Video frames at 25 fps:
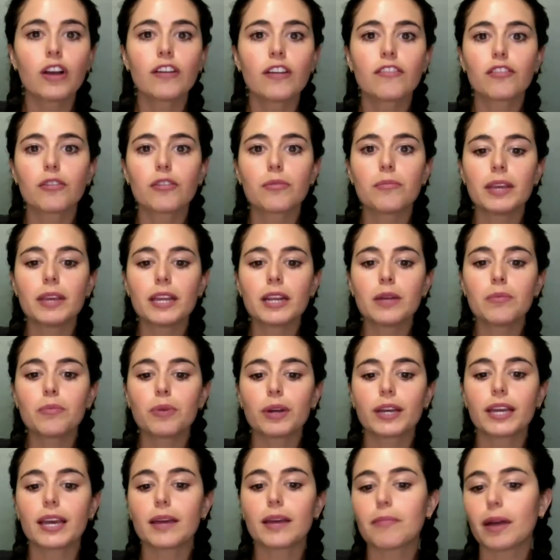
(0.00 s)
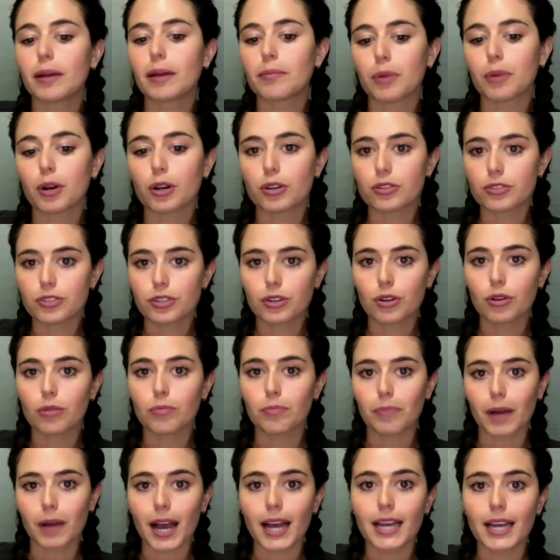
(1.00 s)
for me to bring in my personal
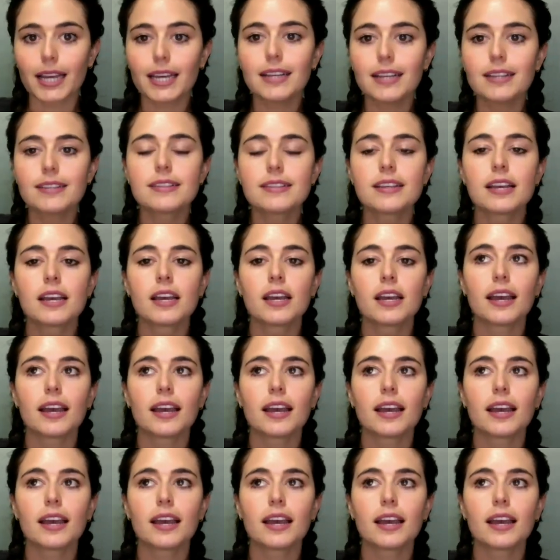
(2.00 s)
bias